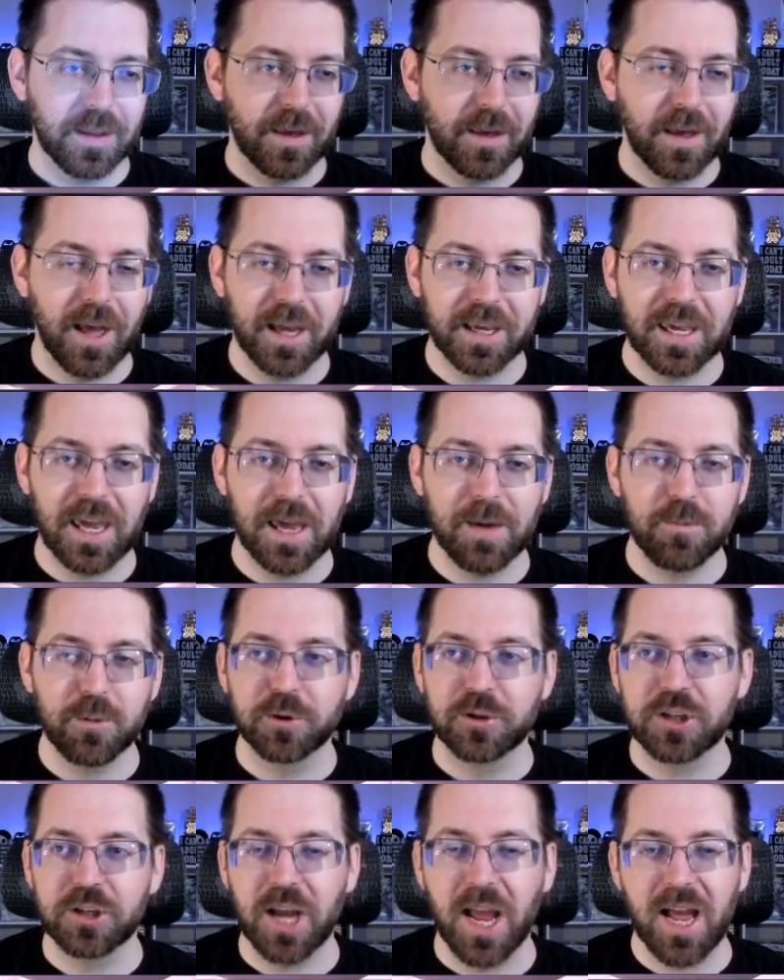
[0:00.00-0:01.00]
I gambled,
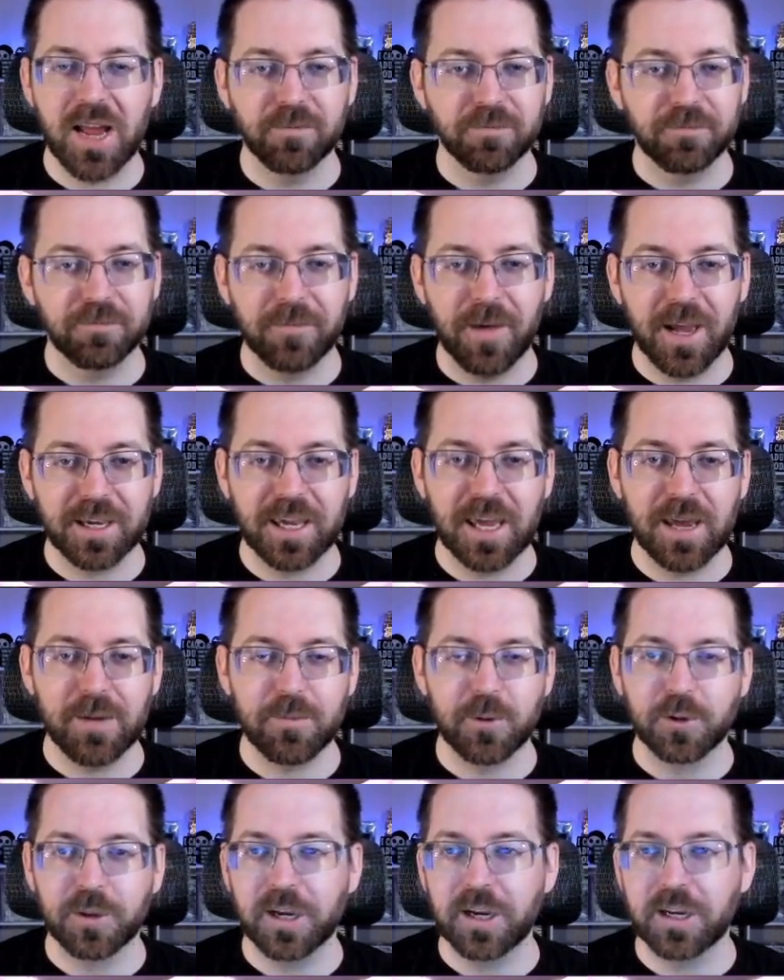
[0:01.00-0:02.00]
chat. I
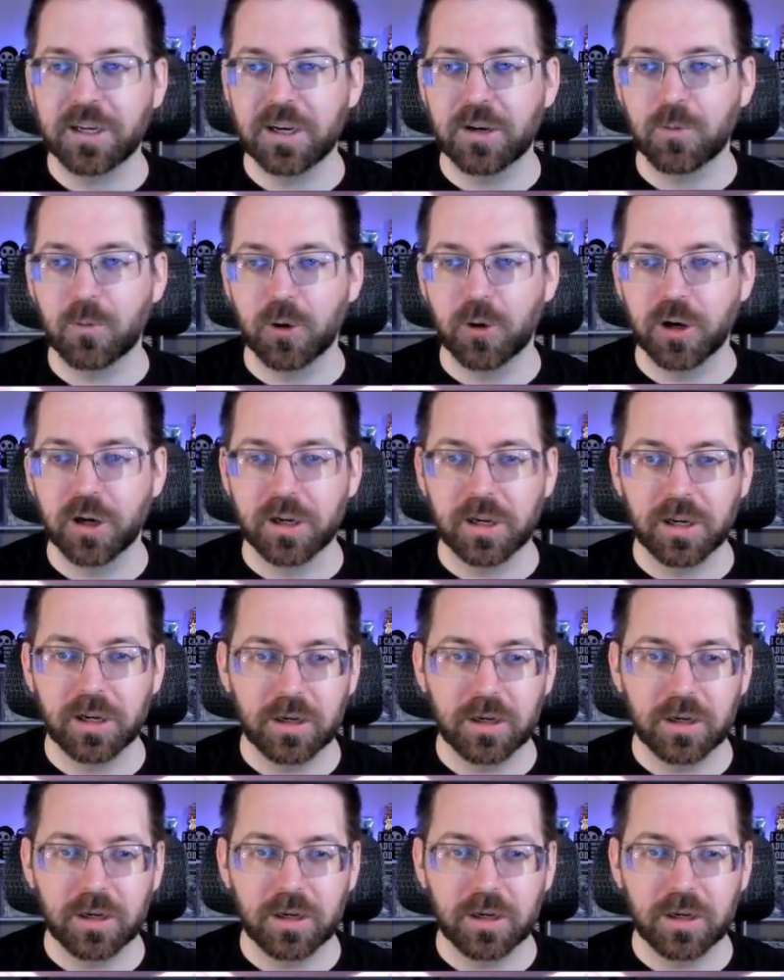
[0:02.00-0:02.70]
gambled and it didn't work.